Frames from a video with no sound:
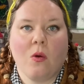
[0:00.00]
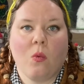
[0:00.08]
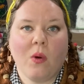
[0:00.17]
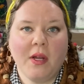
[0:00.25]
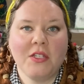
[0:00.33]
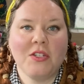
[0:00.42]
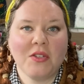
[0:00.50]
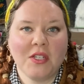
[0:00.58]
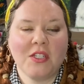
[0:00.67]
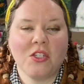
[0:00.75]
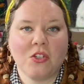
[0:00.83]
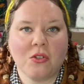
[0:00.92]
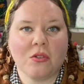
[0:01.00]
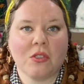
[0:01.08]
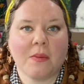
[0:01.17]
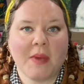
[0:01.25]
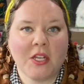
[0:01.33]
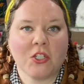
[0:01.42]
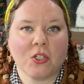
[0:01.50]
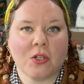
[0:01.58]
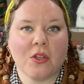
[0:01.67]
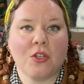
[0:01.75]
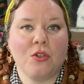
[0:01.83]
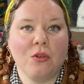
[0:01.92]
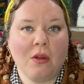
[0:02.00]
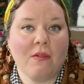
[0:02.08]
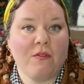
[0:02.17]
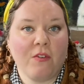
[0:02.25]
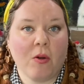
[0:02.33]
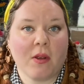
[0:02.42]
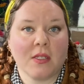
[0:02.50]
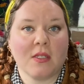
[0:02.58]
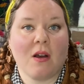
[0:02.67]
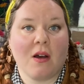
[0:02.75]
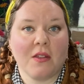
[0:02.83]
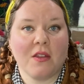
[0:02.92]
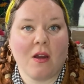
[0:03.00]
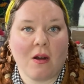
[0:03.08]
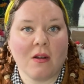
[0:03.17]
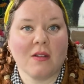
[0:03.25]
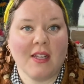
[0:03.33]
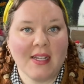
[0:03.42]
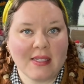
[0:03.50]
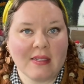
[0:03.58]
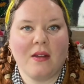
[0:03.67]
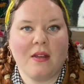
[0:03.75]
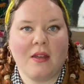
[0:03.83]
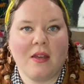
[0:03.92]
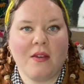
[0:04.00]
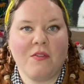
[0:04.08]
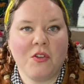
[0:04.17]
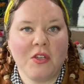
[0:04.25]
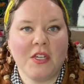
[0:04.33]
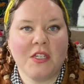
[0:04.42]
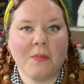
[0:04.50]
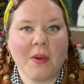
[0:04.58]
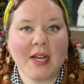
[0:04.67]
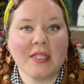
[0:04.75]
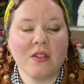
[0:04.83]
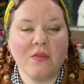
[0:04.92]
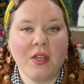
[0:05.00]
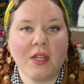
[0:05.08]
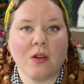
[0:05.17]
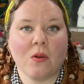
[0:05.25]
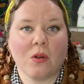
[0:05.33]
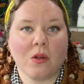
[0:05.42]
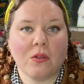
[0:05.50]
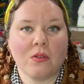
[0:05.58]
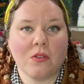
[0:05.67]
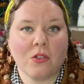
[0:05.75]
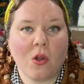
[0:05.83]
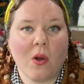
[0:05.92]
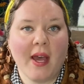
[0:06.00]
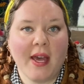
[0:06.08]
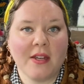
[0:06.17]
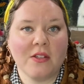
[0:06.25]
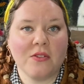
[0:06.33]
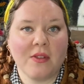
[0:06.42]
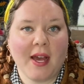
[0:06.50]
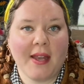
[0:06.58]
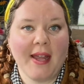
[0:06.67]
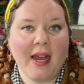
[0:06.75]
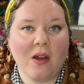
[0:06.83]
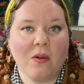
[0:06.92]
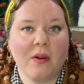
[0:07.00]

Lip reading: What do you need to do to make sure that you can focus on the art lesson? If you need to pause the video, go ahead and do that now.